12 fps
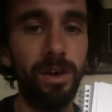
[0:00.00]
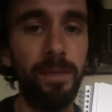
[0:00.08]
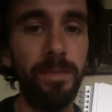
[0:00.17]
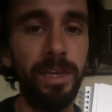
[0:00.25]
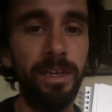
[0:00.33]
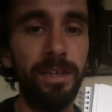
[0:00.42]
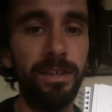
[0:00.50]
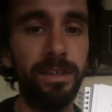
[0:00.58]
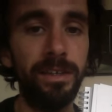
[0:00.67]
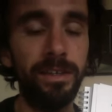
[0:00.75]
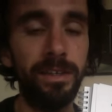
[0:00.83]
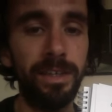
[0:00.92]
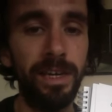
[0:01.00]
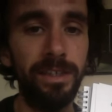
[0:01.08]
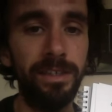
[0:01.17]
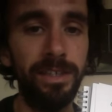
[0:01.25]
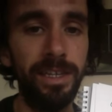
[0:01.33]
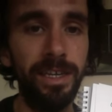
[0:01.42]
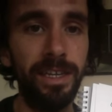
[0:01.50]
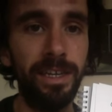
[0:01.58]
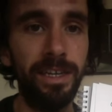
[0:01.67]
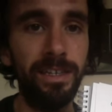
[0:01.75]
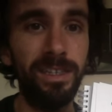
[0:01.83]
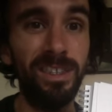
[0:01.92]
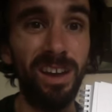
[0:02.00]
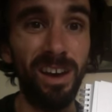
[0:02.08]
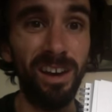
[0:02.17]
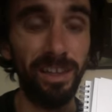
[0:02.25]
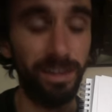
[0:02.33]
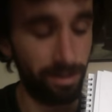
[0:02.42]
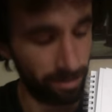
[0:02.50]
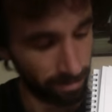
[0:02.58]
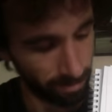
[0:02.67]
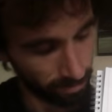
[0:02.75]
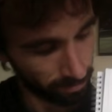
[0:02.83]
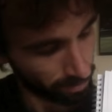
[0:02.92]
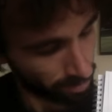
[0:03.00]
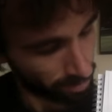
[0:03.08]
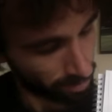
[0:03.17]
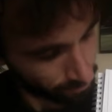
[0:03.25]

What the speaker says: I mean, can you see that it is 9? Okay?